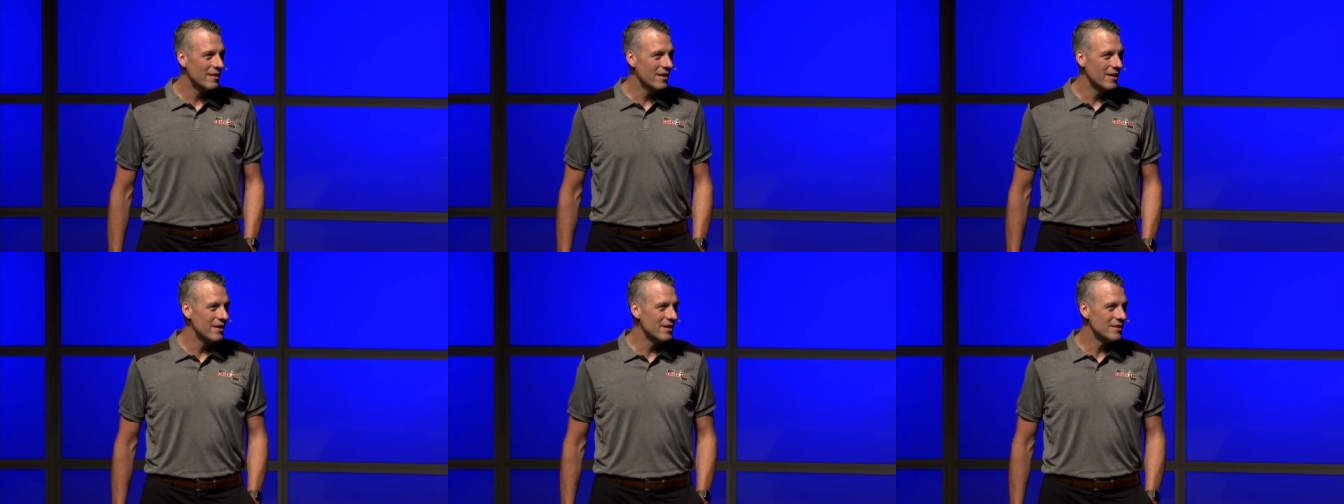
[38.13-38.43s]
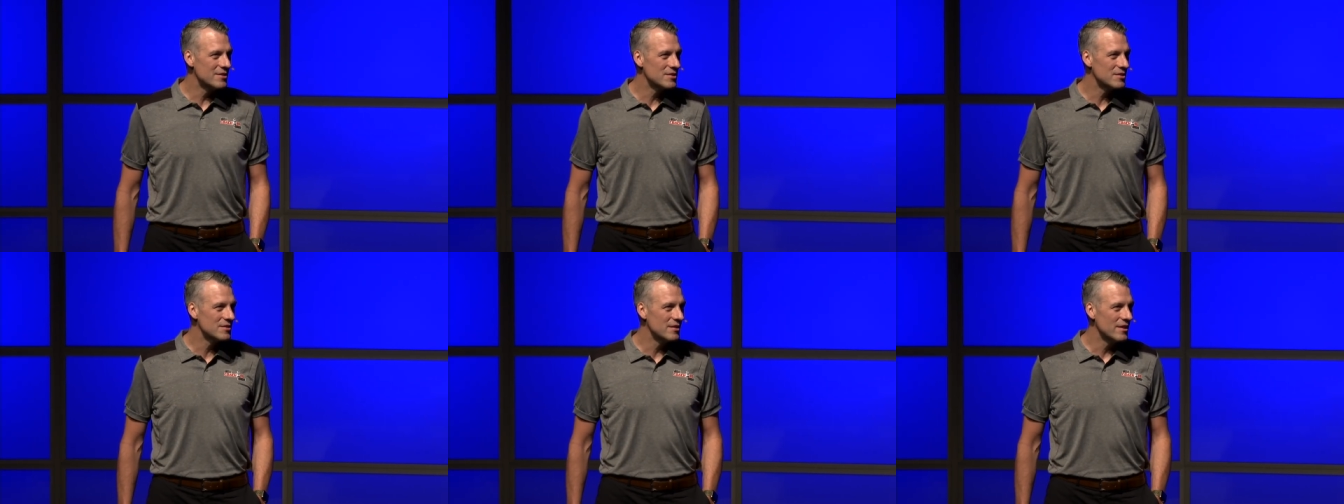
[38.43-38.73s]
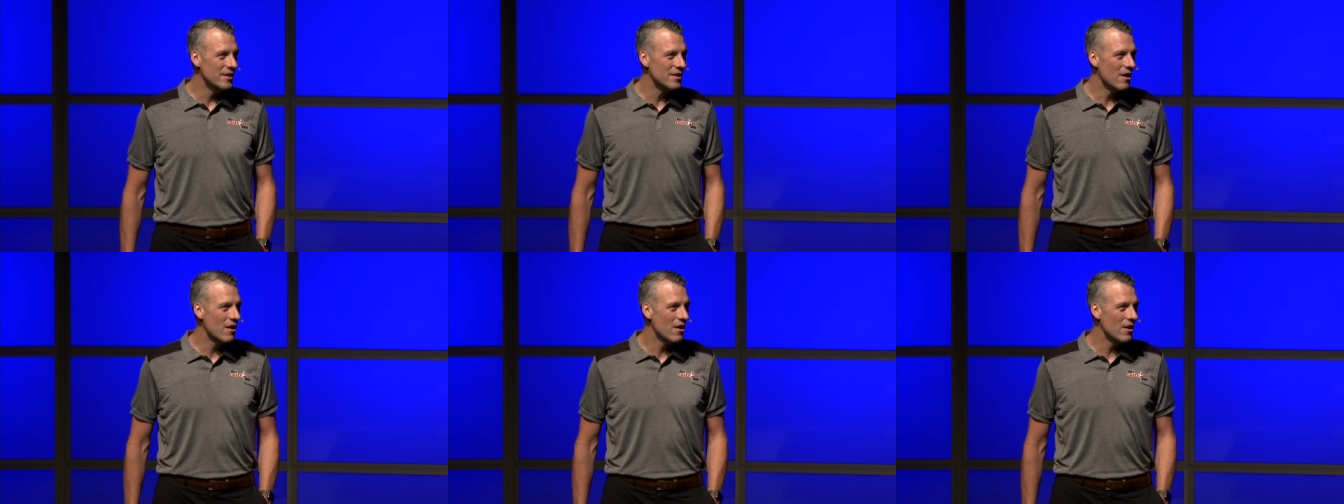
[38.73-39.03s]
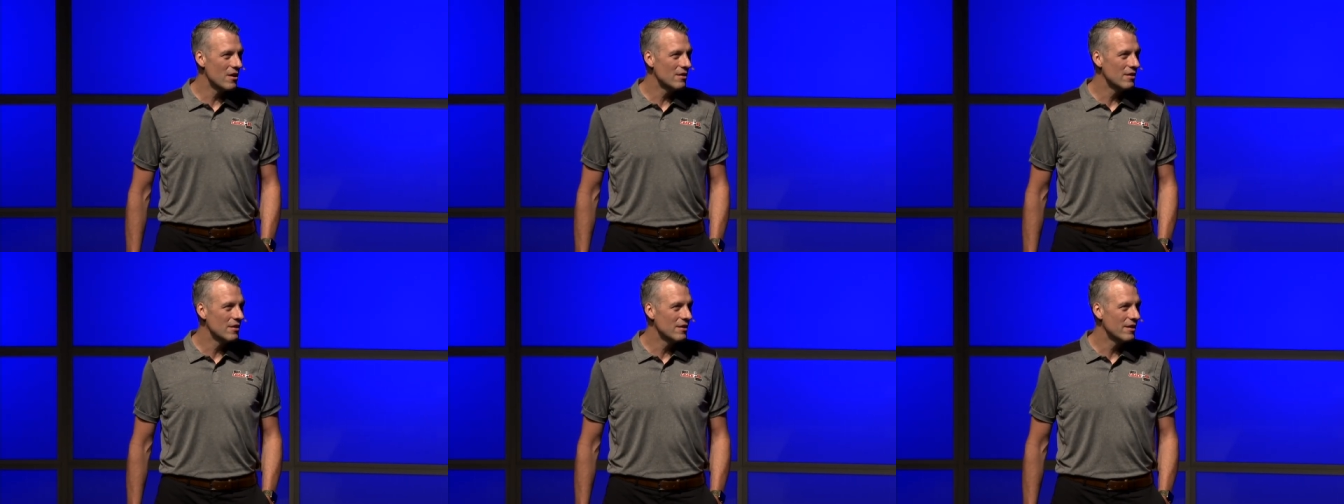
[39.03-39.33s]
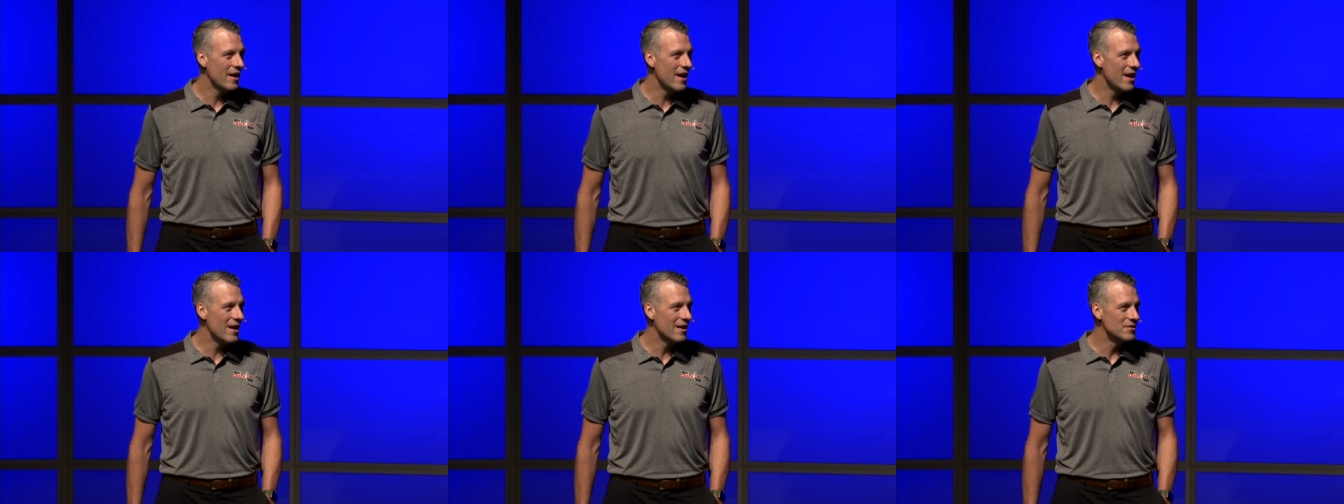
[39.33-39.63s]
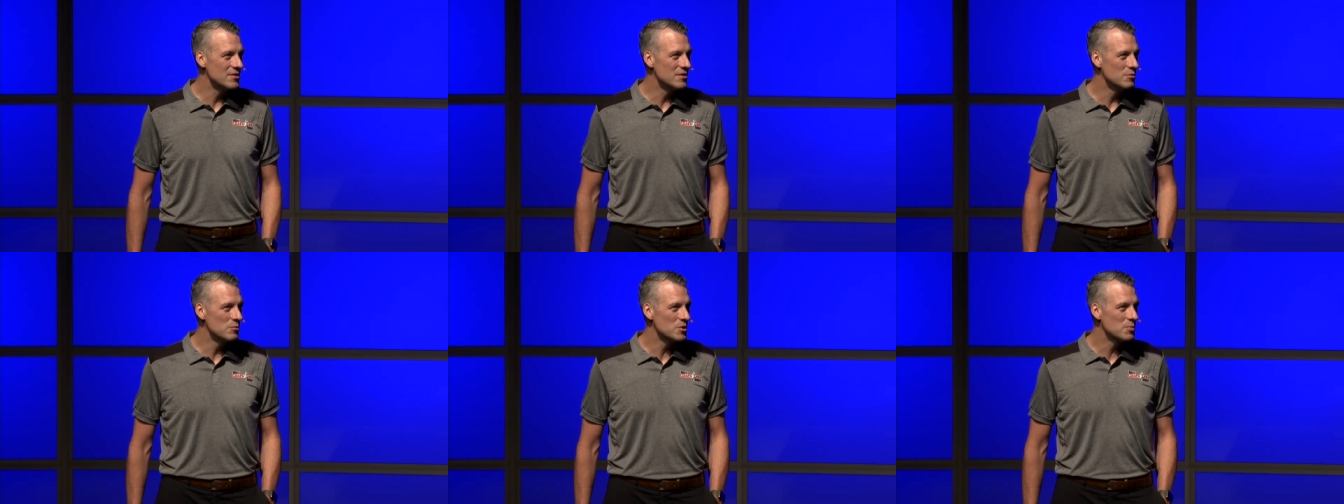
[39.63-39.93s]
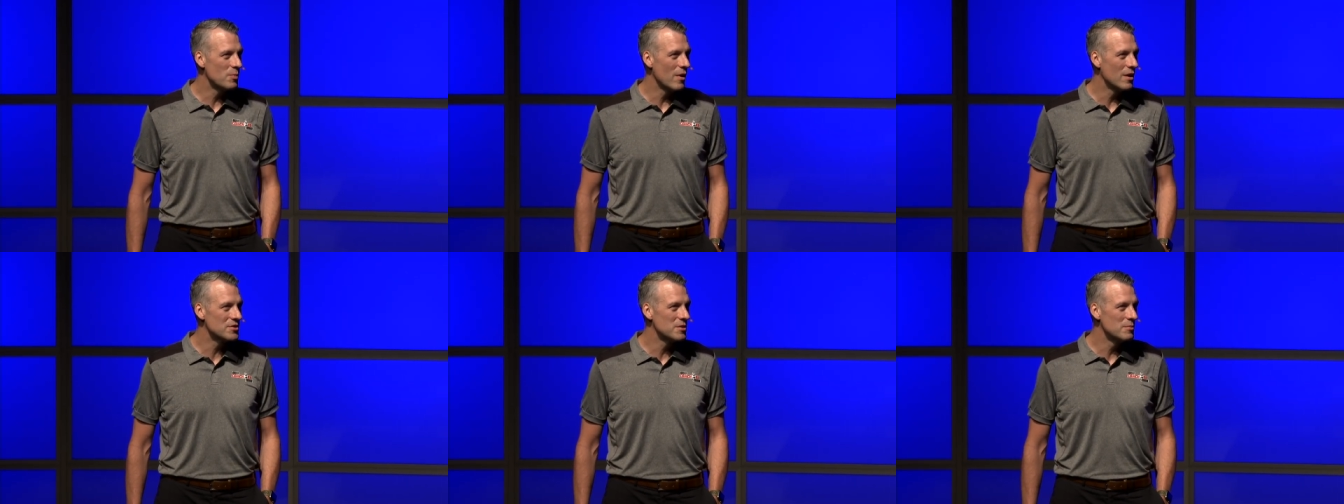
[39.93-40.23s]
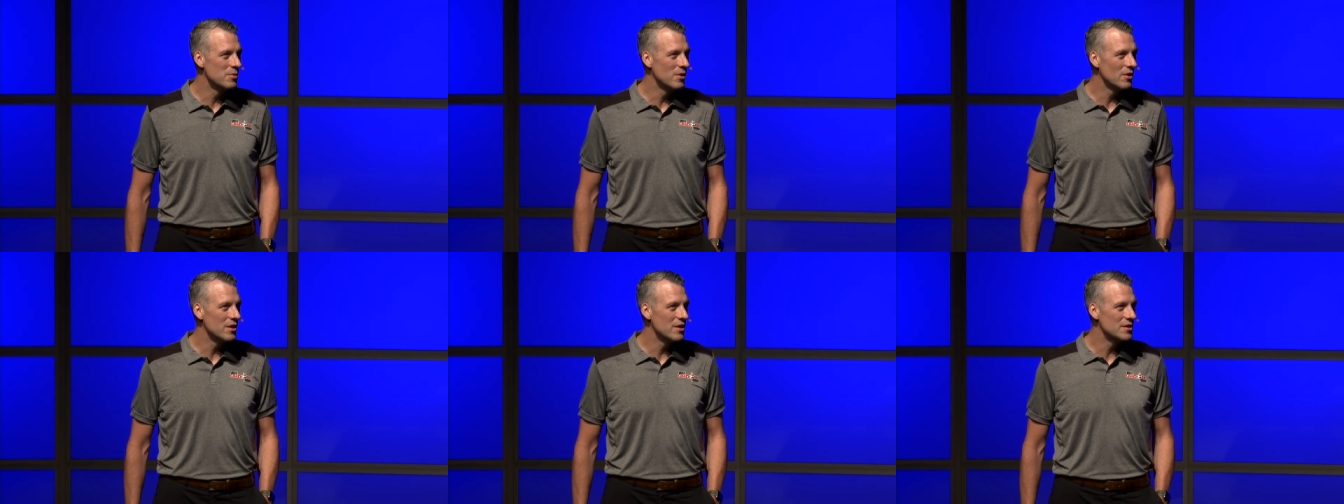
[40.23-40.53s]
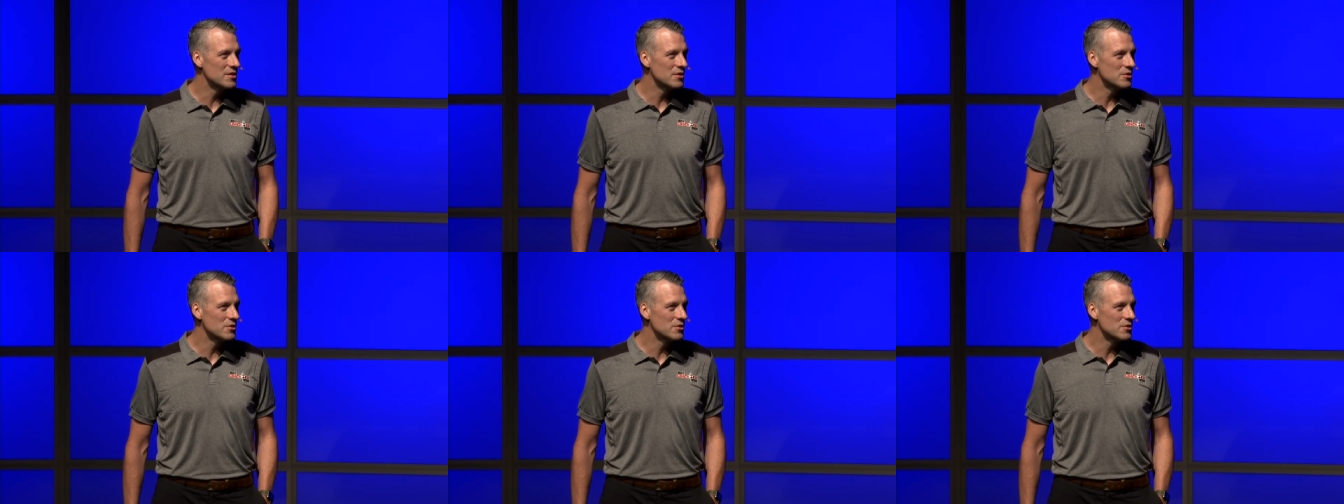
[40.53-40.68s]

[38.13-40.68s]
and it's in our hands and responsibilities